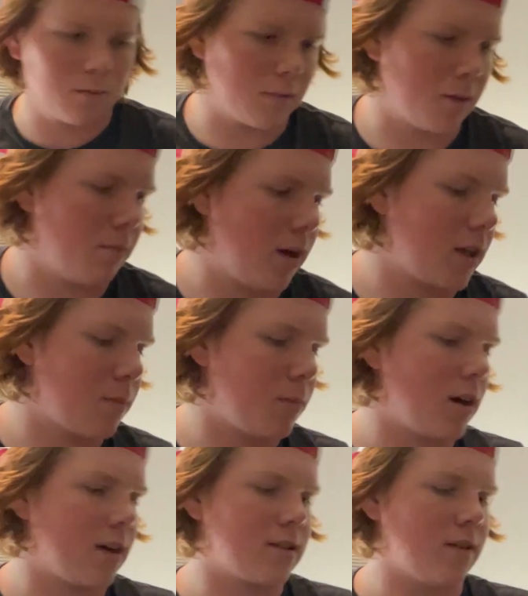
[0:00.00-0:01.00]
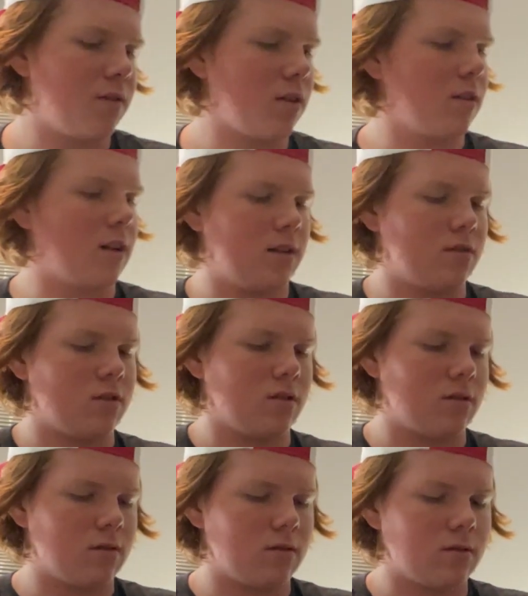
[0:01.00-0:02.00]
my mic box. I figured I
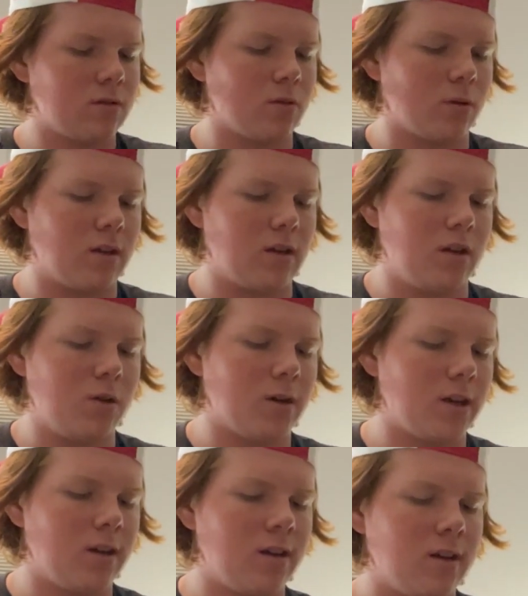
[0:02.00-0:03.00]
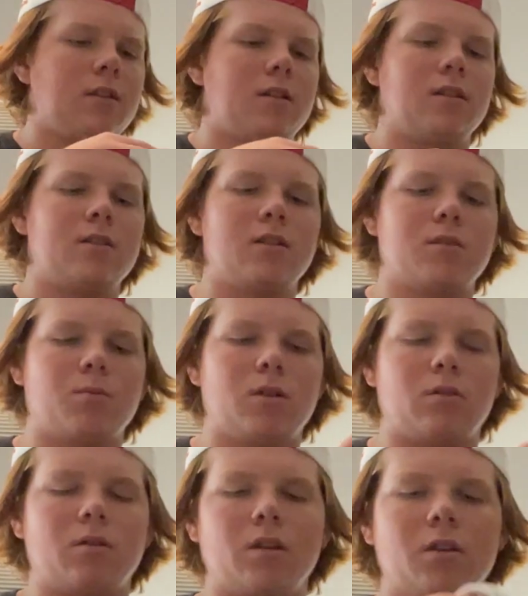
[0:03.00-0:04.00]
should sort it anyway. This is
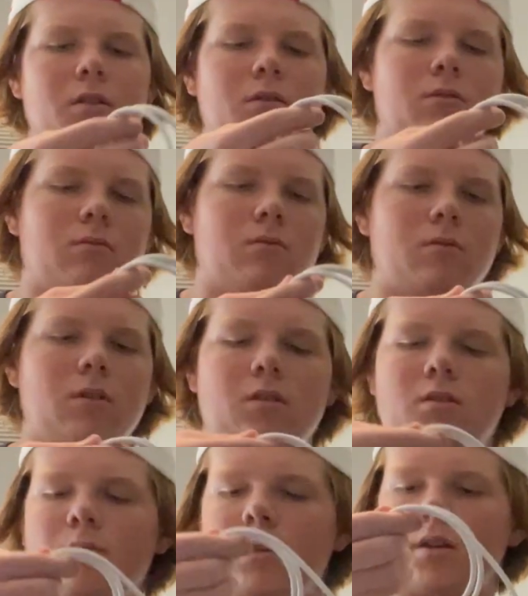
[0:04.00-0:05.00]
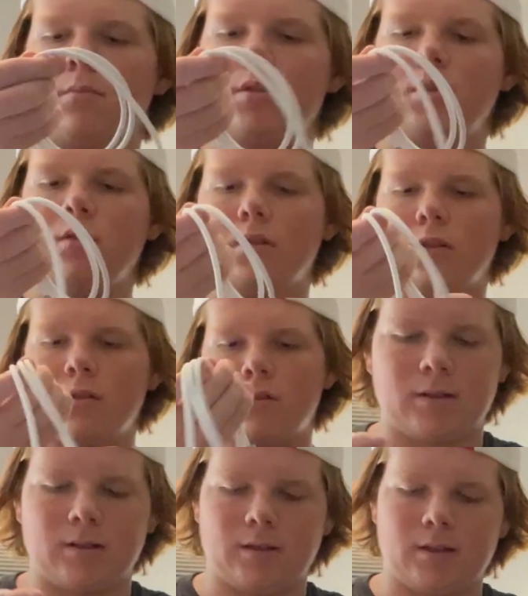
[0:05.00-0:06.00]
what'll go into my computer.
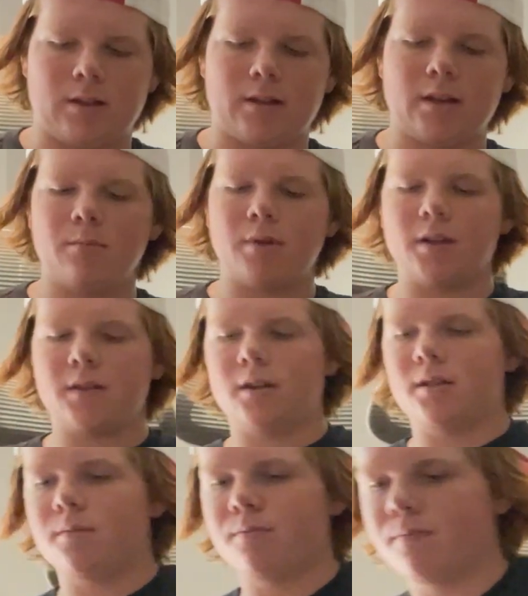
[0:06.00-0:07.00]
I kind of bought this